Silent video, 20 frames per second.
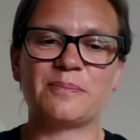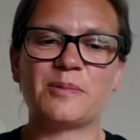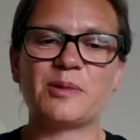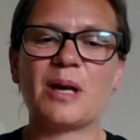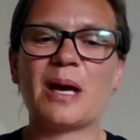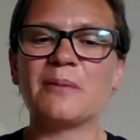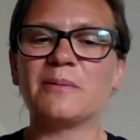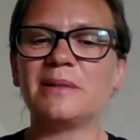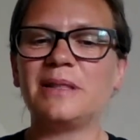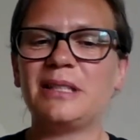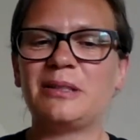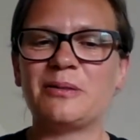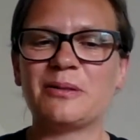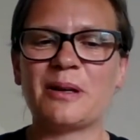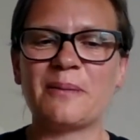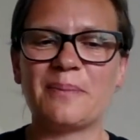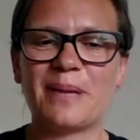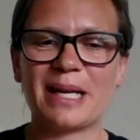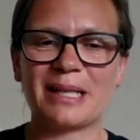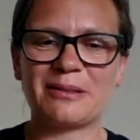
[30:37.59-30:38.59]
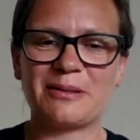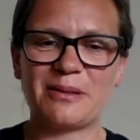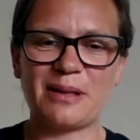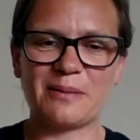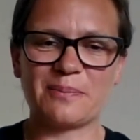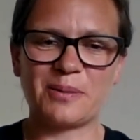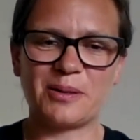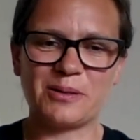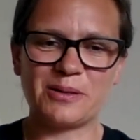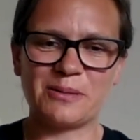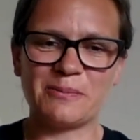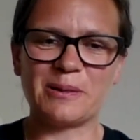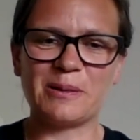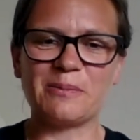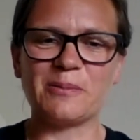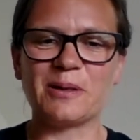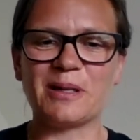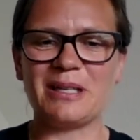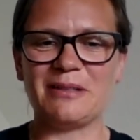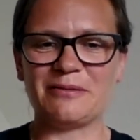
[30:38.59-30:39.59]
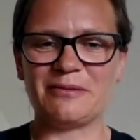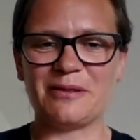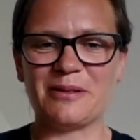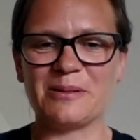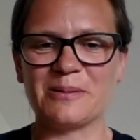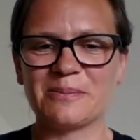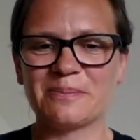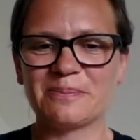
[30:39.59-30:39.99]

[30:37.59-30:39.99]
So I will need to come back to that person with more info.